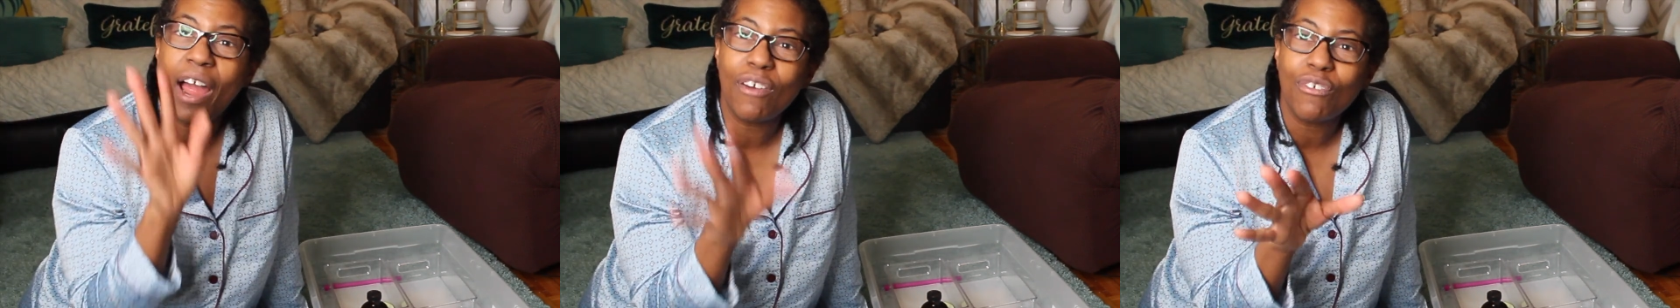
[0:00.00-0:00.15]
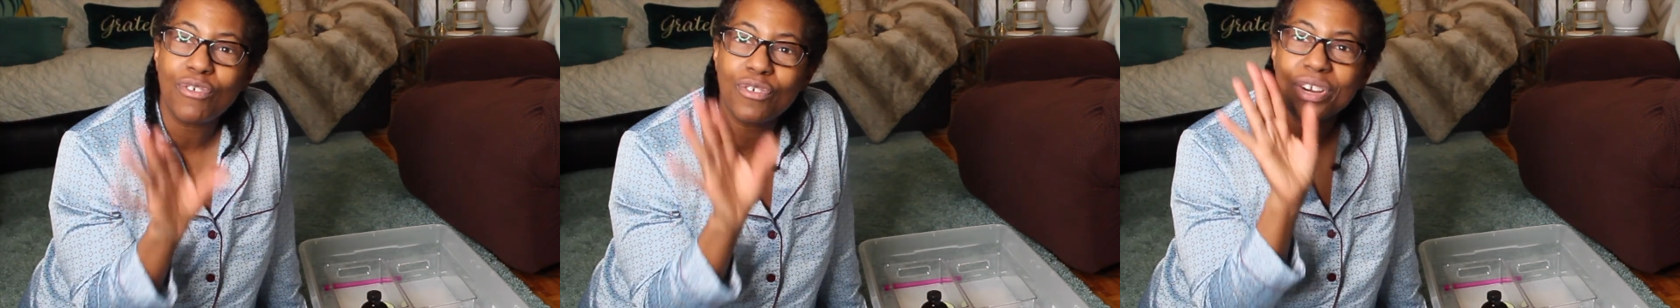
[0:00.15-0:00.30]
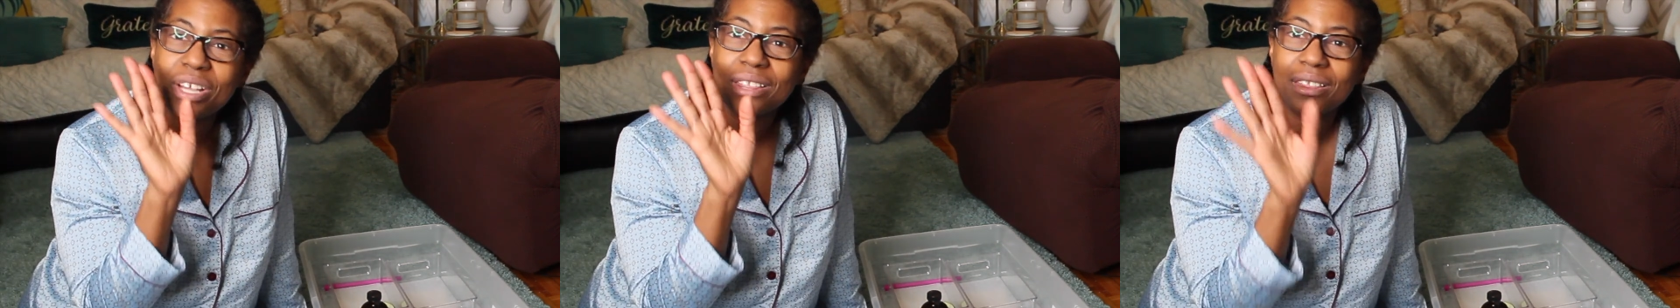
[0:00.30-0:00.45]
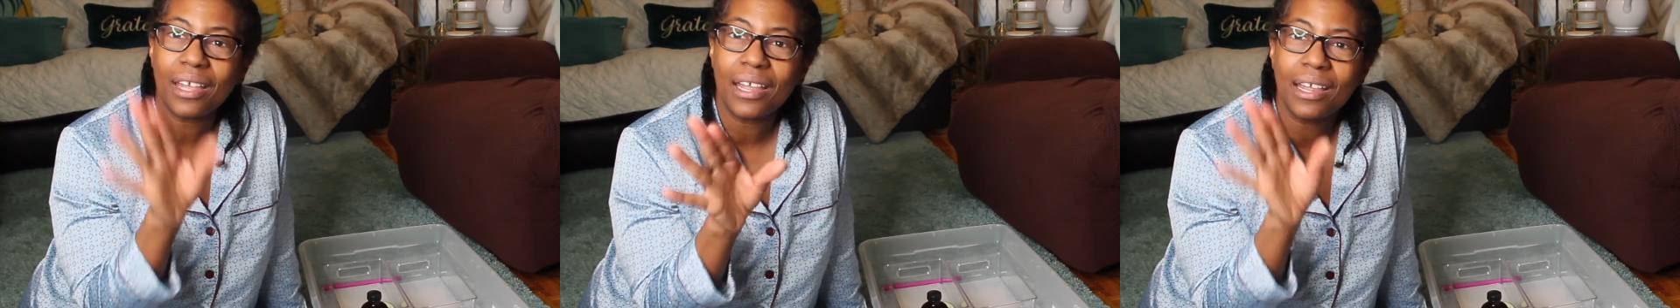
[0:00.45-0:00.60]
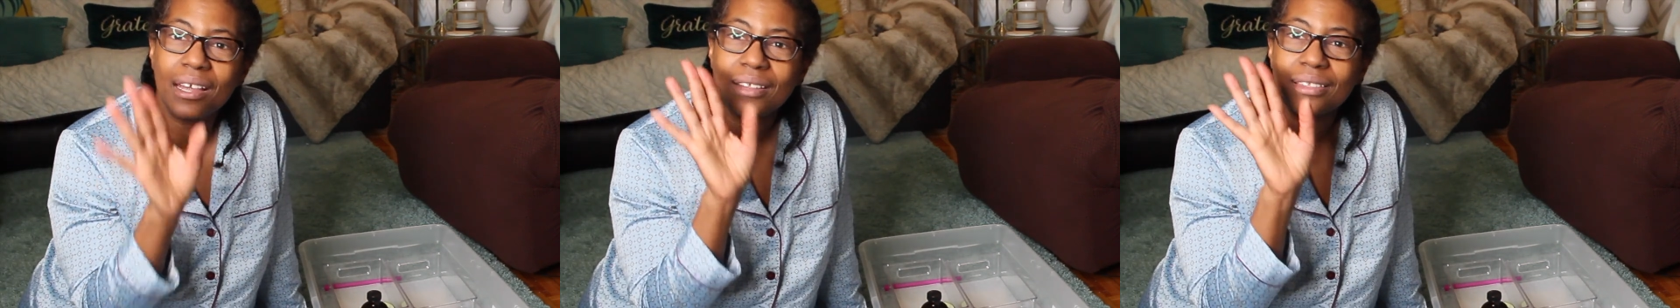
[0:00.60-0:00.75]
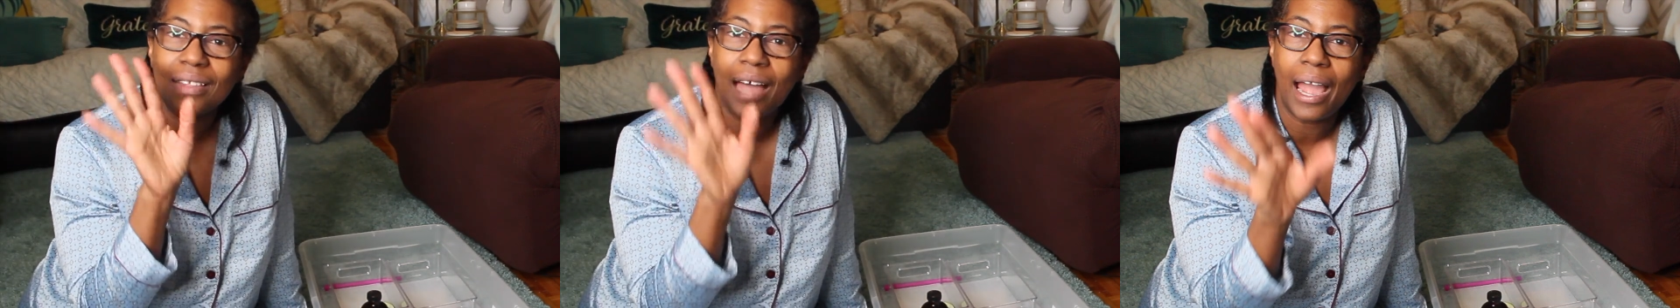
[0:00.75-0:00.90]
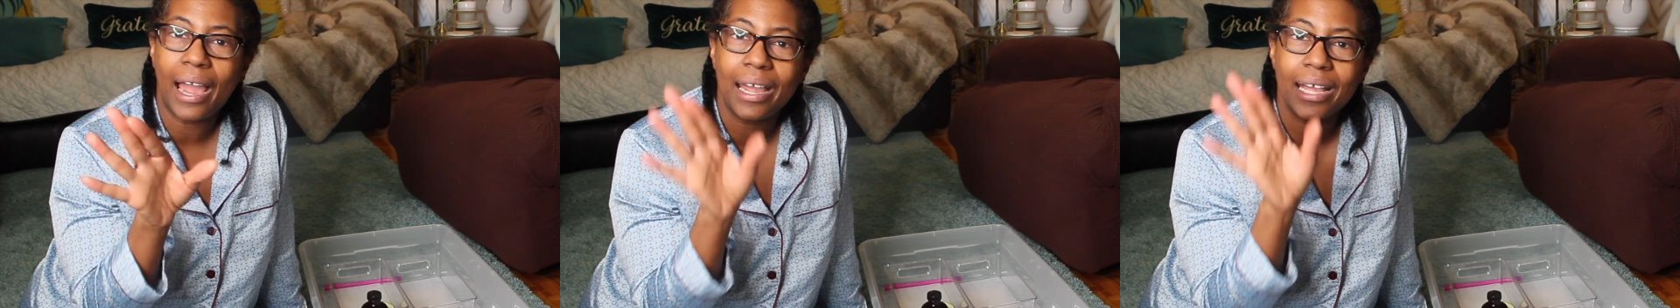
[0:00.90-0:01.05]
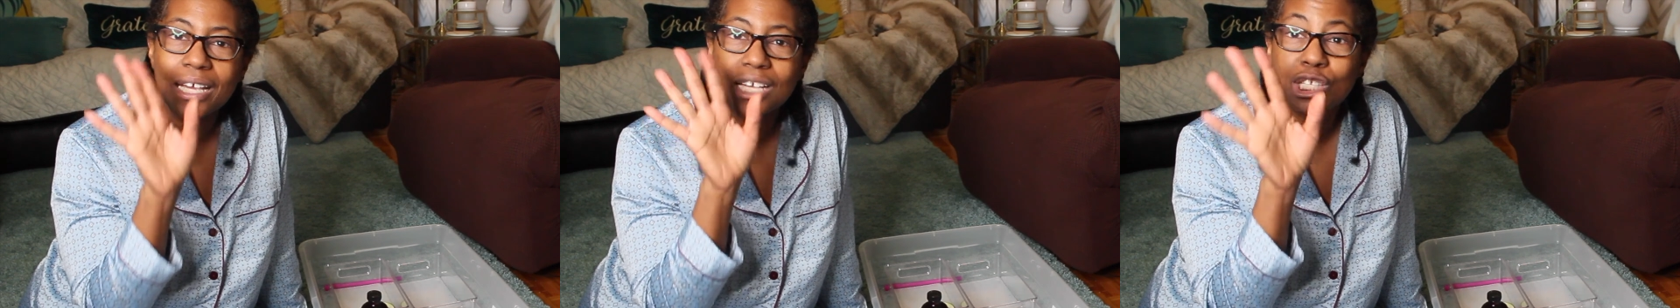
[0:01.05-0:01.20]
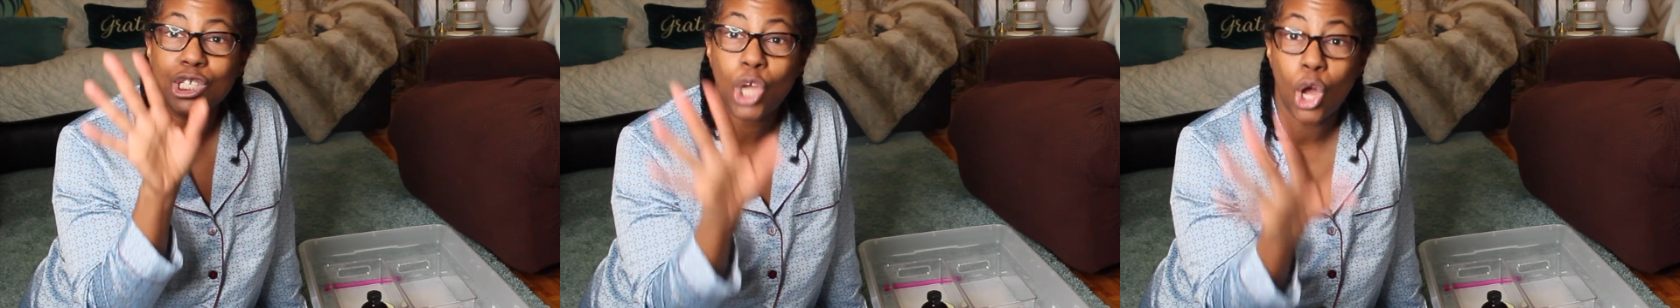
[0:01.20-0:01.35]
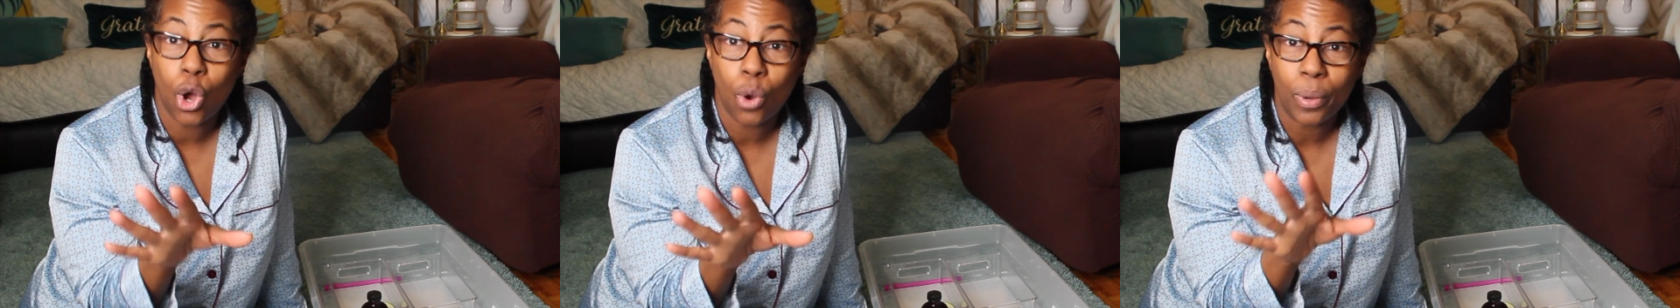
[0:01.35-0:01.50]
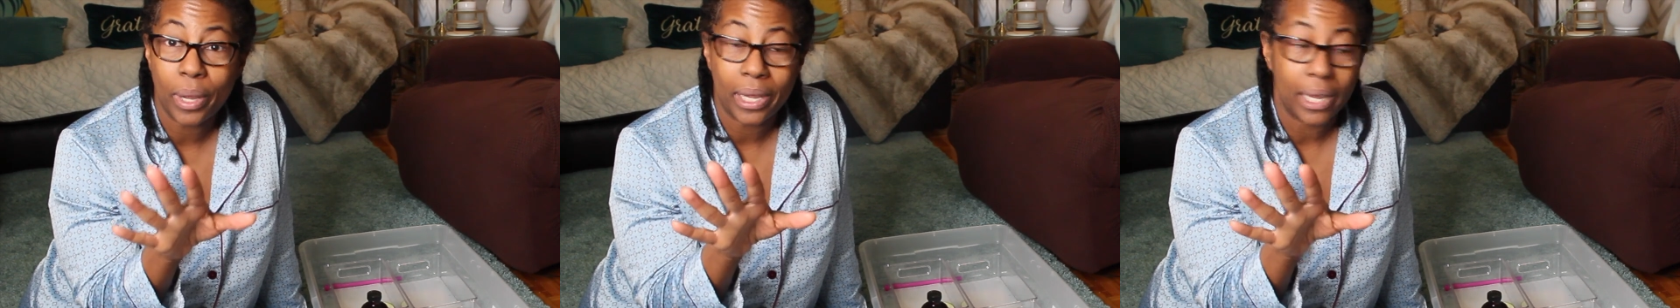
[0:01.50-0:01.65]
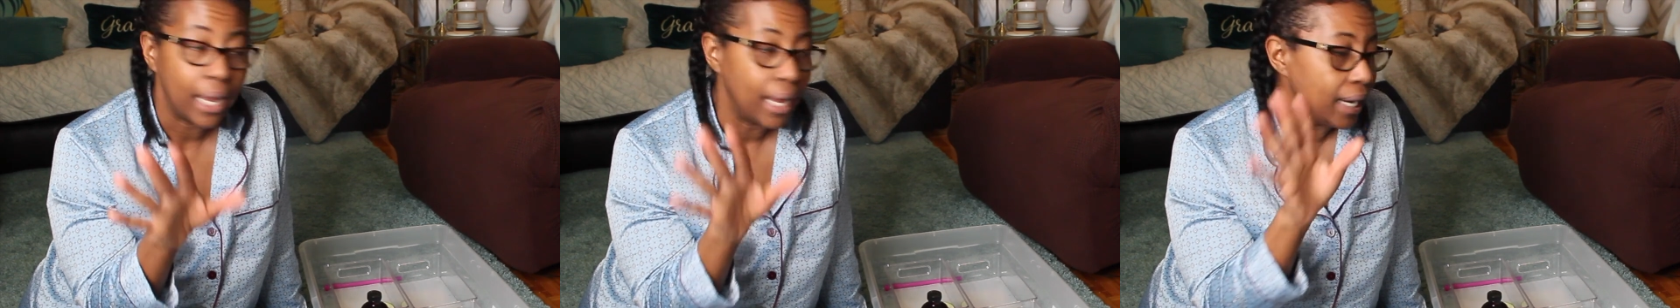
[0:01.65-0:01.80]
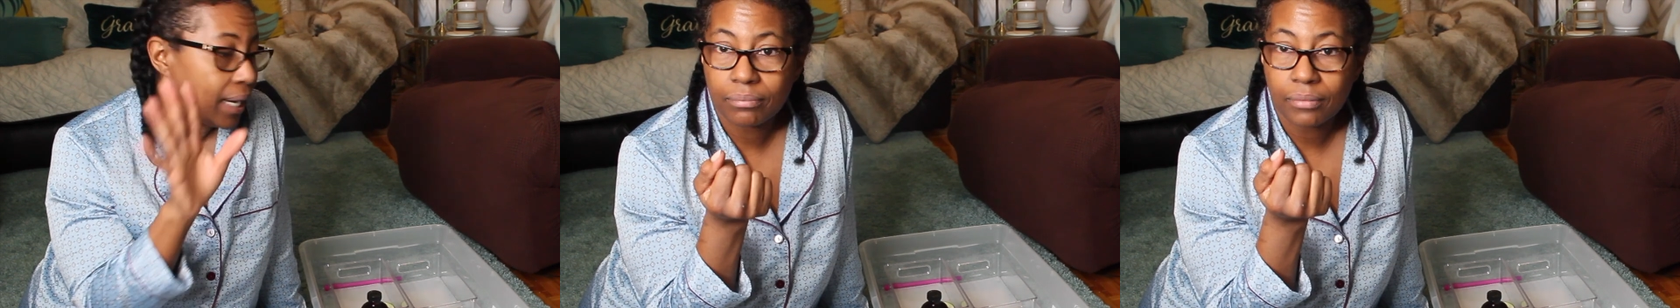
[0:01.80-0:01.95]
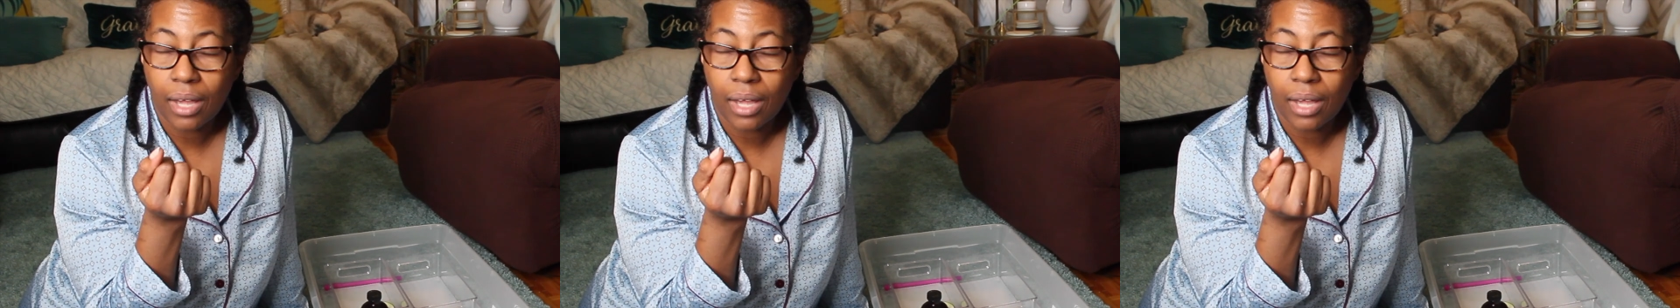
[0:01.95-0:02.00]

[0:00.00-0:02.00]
everything that is going.